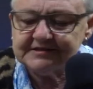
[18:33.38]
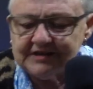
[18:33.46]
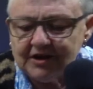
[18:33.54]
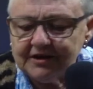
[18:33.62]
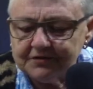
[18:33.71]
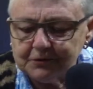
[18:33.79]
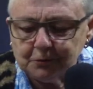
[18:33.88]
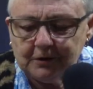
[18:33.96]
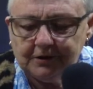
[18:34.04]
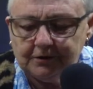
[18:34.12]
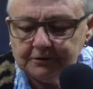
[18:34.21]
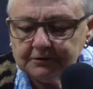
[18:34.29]
side of the
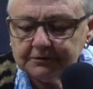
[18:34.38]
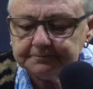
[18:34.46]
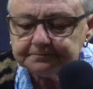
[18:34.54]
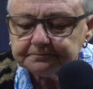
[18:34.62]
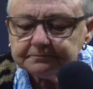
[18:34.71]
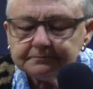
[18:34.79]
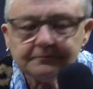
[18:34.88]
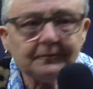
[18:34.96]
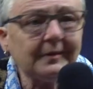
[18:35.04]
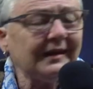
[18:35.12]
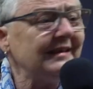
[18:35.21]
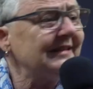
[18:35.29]
road
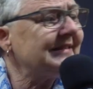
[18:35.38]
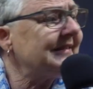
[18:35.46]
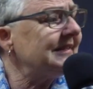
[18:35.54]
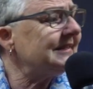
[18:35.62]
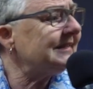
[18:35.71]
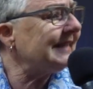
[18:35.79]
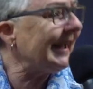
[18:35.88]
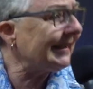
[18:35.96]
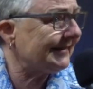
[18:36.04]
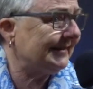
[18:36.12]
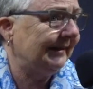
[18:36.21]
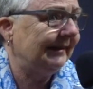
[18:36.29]
is this
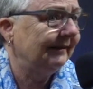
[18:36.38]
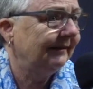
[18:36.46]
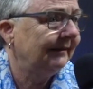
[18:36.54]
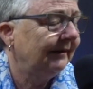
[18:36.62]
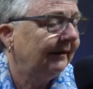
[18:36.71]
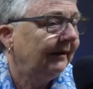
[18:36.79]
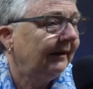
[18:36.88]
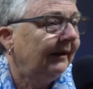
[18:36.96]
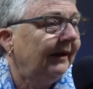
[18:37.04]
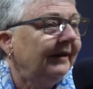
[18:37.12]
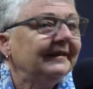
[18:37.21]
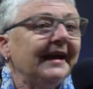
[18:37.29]
taxi.
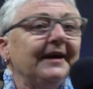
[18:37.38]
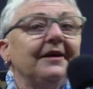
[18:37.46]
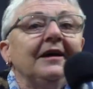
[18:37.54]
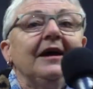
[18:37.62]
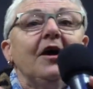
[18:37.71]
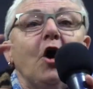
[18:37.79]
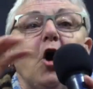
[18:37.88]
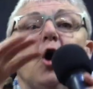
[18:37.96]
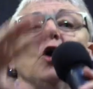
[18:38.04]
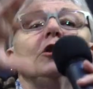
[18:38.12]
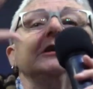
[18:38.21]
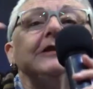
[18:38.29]
Now,
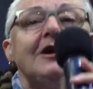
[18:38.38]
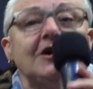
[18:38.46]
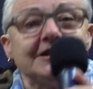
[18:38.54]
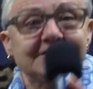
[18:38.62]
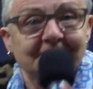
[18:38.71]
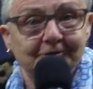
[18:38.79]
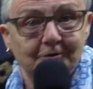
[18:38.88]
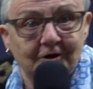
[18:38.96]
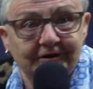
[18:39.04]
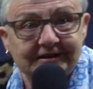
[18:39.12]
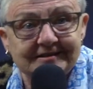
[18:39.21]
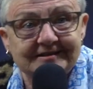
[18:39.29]
all the lights are
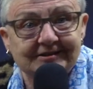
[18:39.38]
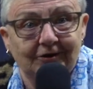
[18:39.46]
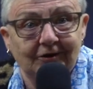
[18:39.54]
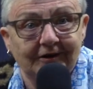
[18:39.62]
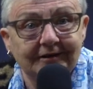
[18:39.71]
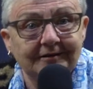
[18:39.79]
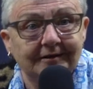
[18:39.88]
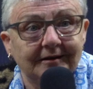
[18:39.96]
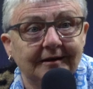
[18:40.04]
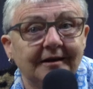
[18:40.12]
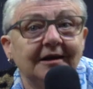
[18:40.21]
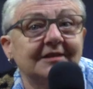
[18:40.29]
on inside.
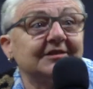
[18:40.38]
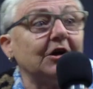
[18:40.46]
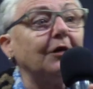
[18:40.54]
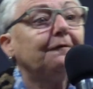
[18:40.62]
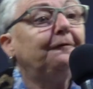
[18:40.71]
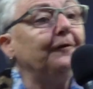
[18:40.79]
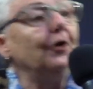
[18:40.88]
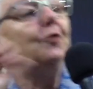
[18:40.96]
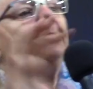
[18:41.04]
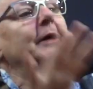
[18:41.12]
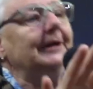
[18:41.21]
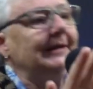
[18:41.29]
It's got full
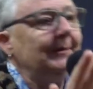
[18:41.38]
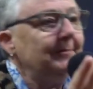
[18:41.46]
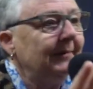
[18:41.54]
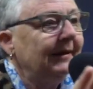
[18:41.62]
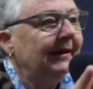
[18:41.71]
beam